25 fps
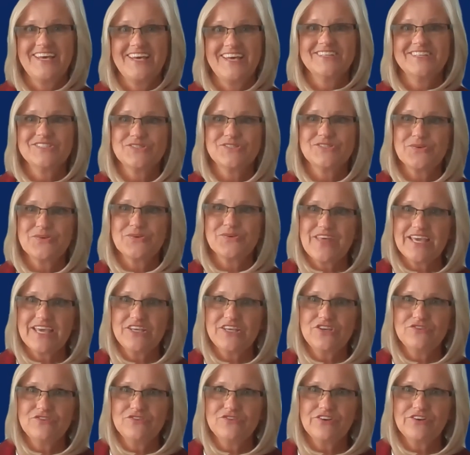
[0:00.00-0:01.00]
So
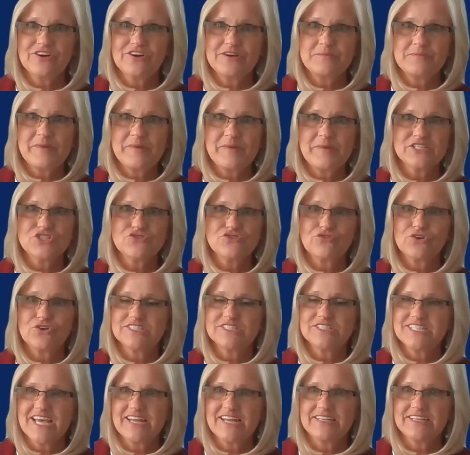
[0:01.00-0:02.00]
thank you very much for
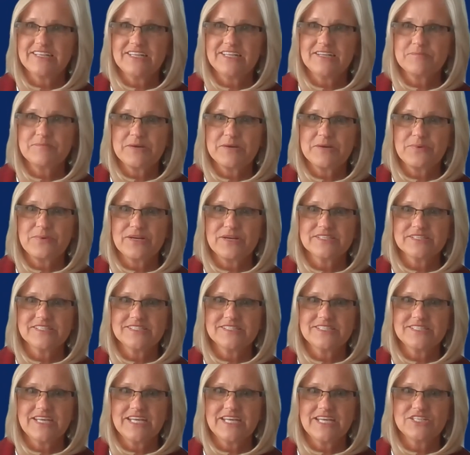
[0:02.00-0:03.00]
attending my
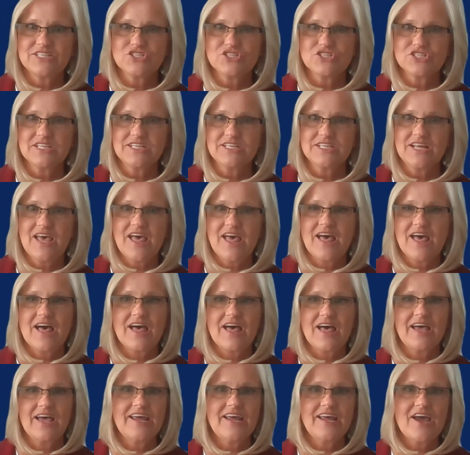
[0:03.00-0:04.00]
presentation,
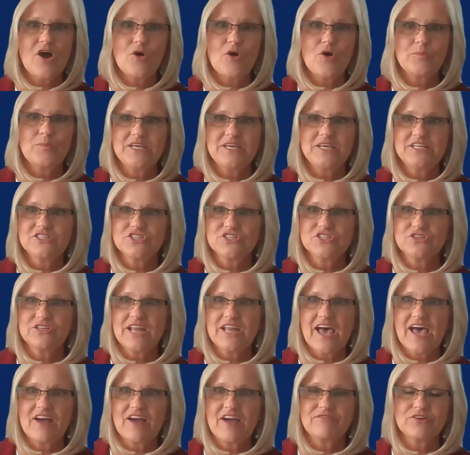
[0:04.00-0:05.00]
and I hope each
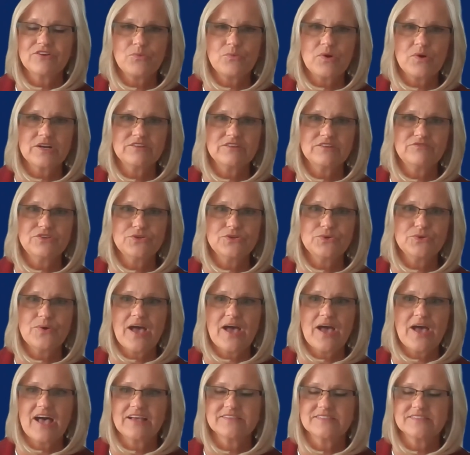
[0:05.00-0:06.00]
and every one of you
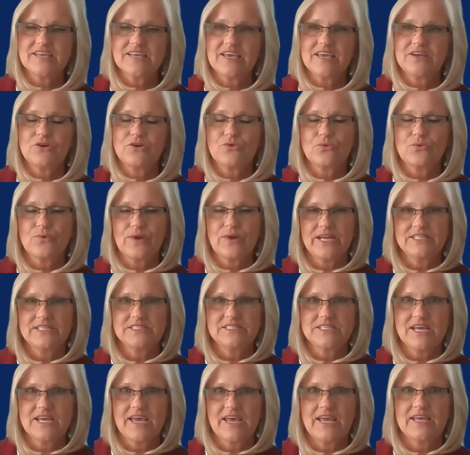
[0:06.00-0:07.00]
has a great
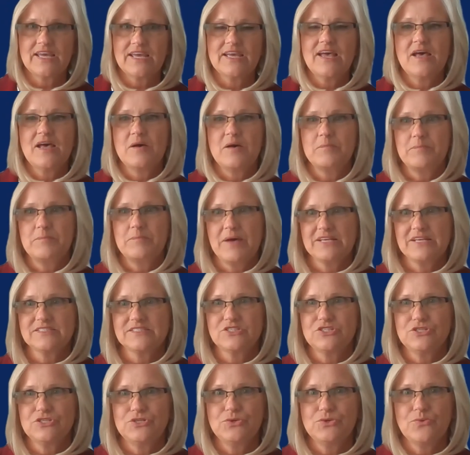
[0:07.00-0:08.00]
day. Best
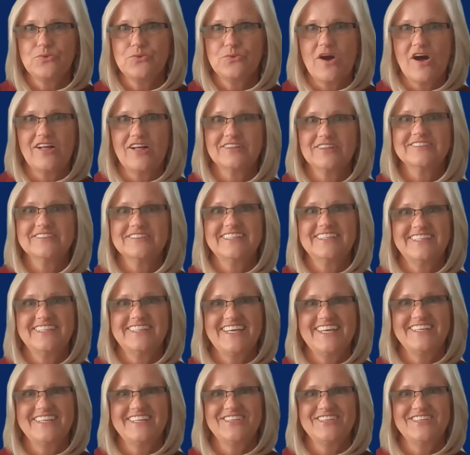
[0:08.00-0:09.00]
to you all.
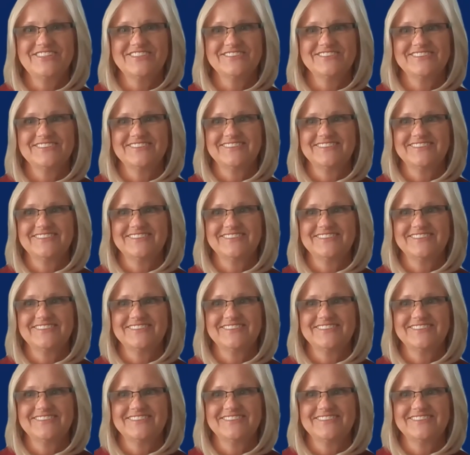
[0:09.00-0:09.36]
Thank you.